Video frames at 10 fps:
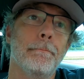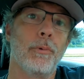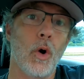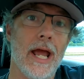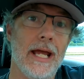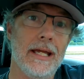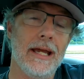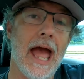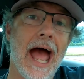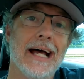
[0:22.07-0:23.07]

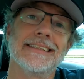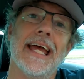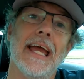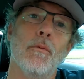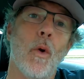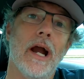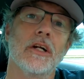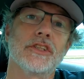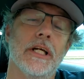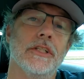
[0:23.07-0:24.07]
brake has a
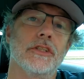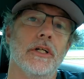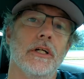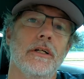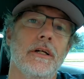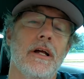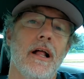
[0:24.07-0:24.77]
wear sensor